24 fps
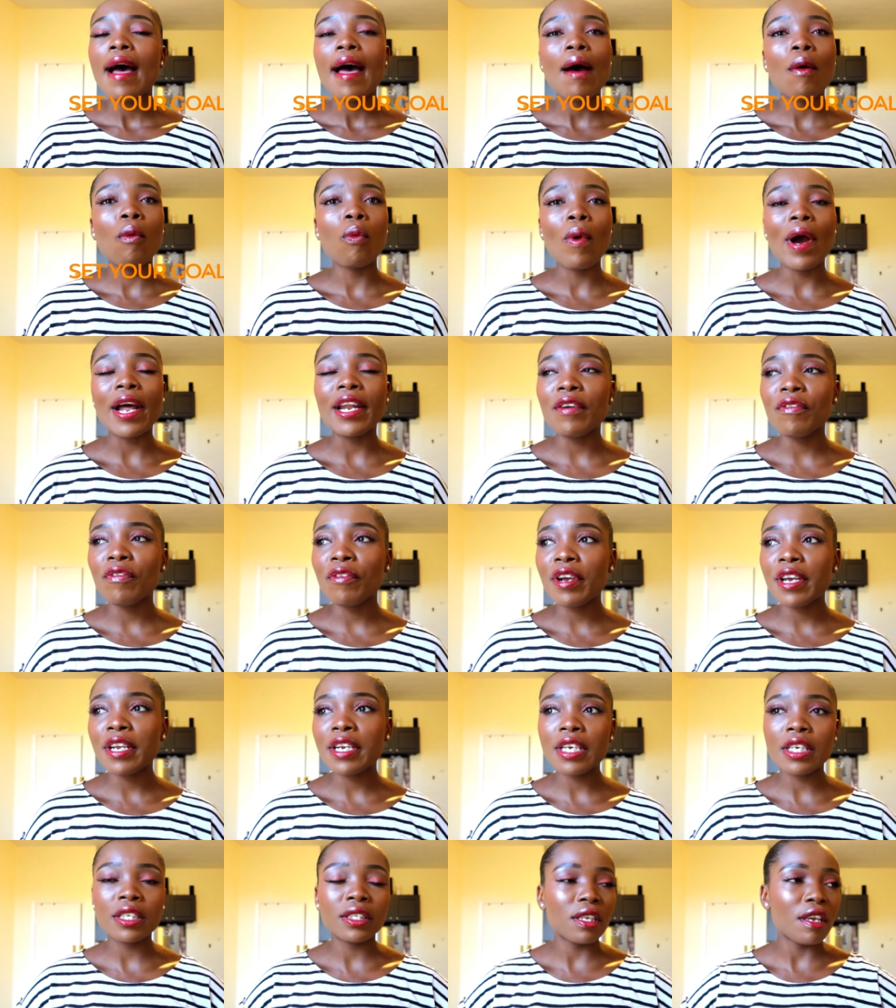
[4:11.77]
Whatever it
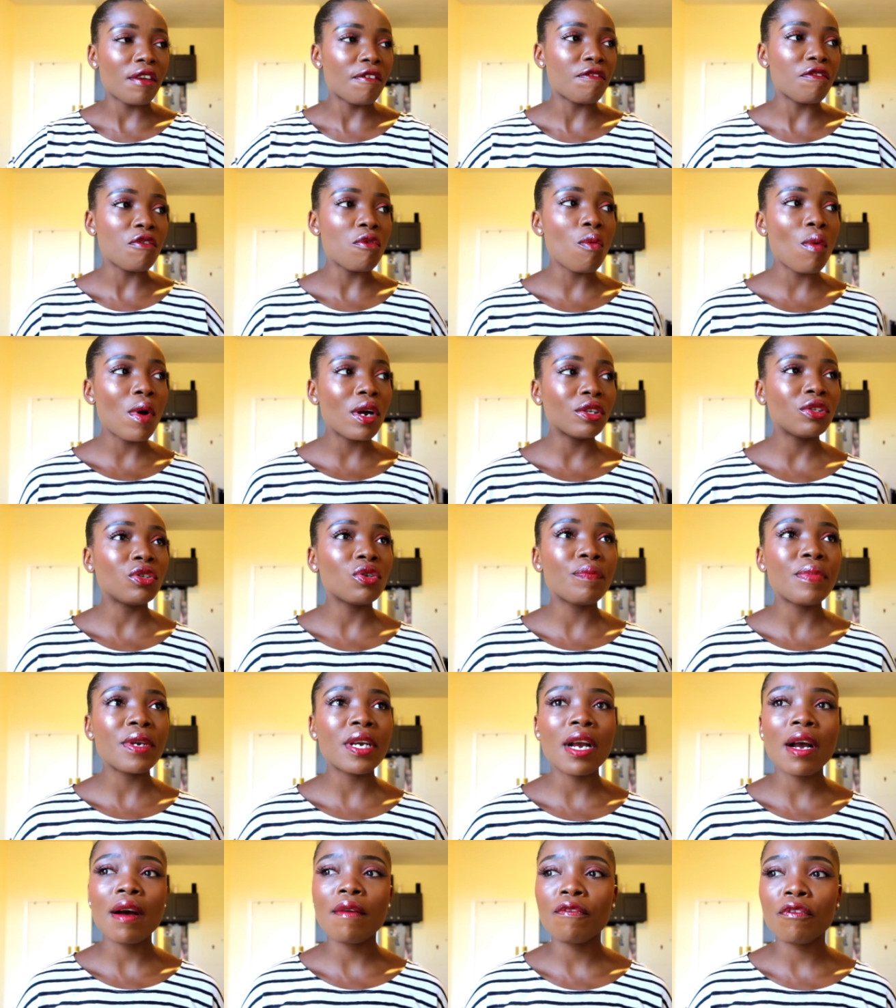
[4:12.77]
is, if you want to
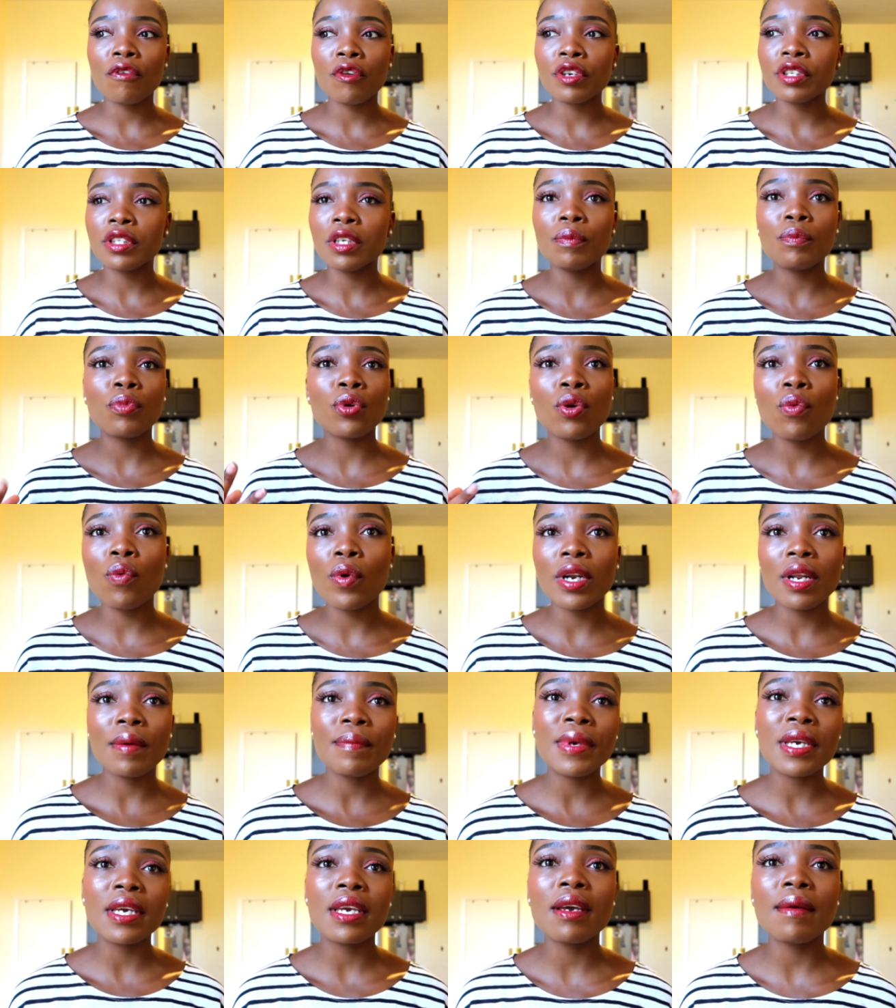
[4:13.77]
become, for example, you want
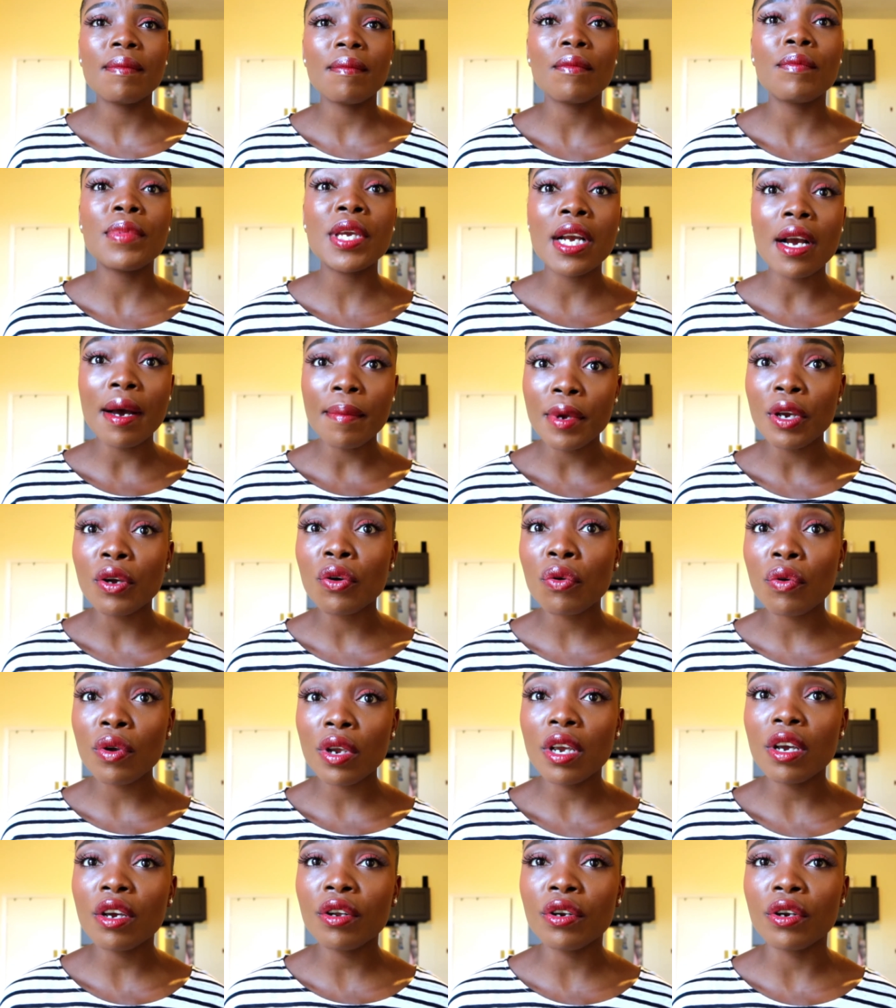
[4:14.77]
to become a
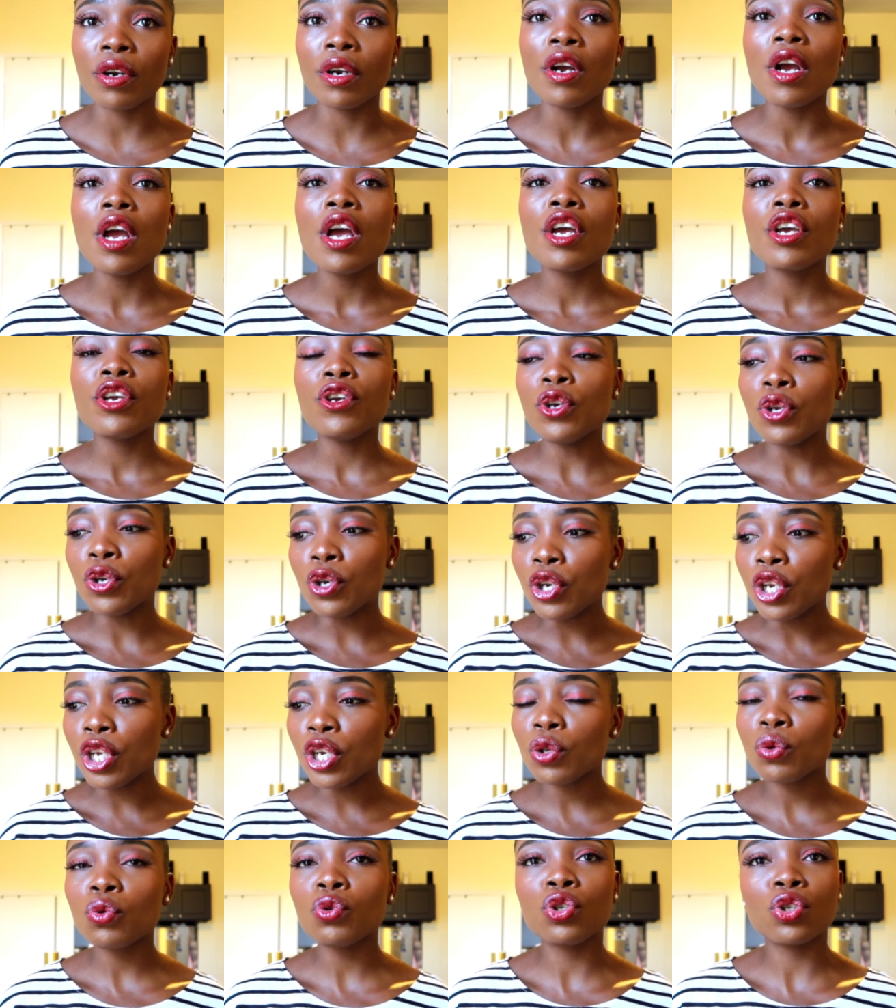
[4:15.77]
creator, you
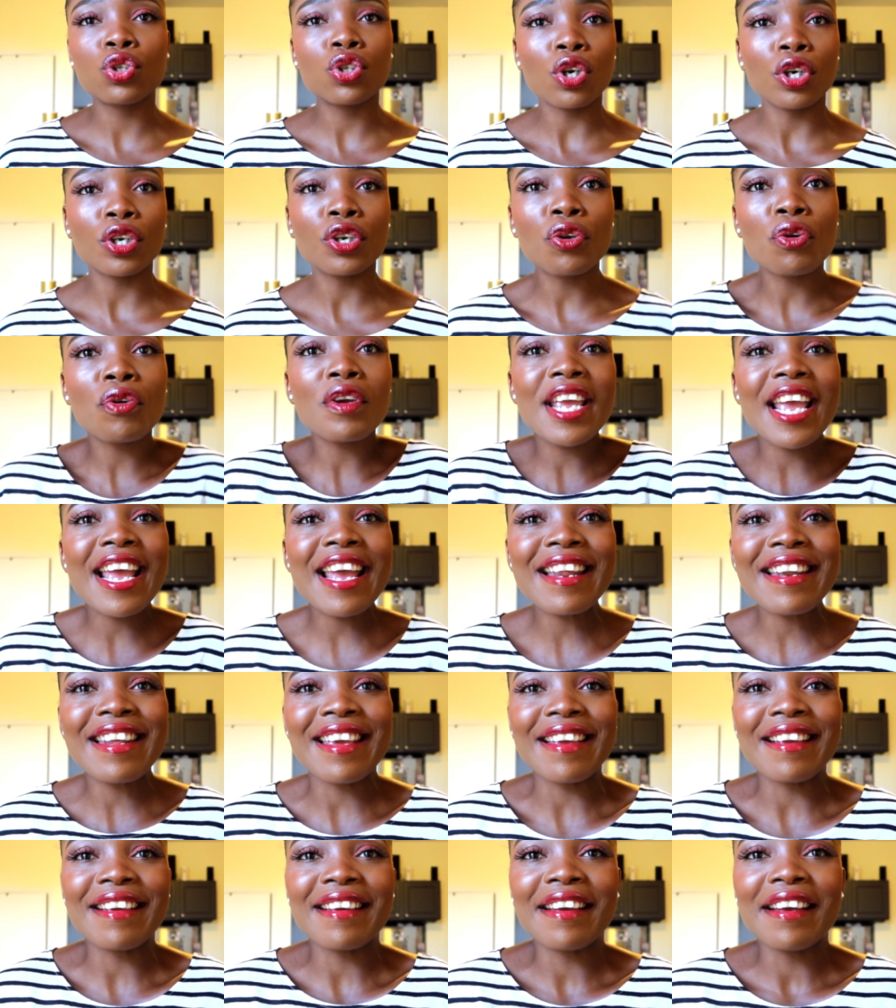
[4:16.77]
need to start
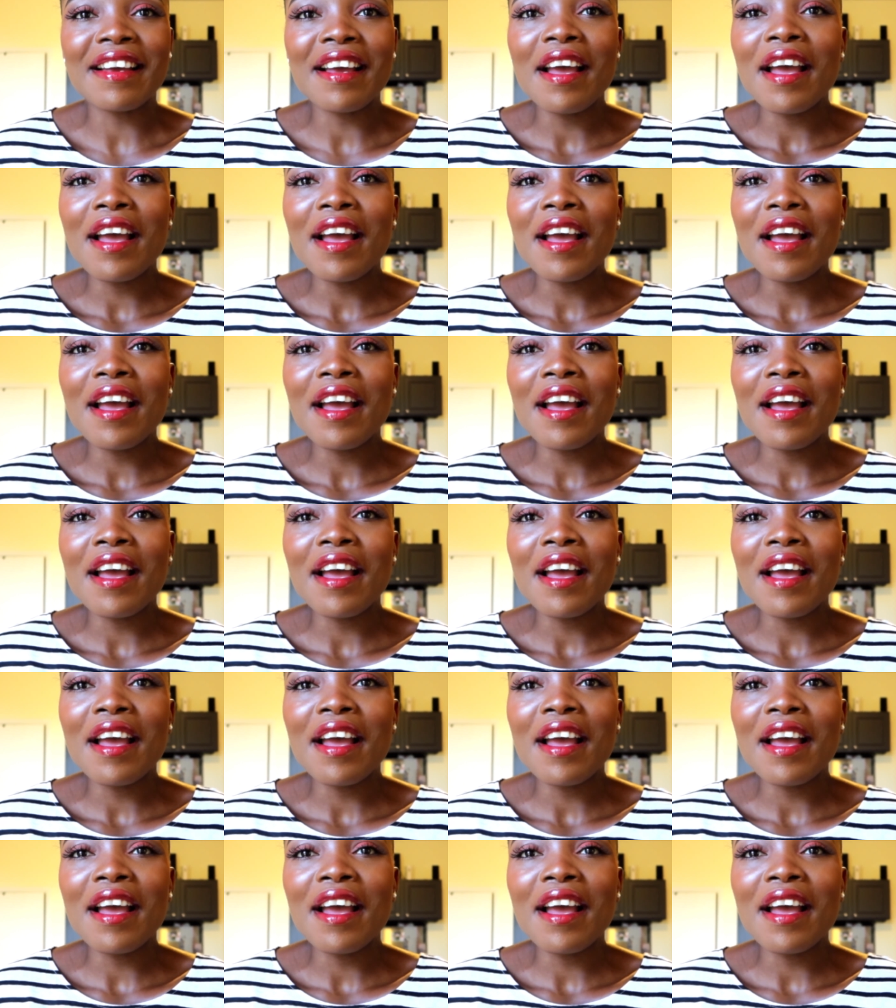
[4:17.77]
creating,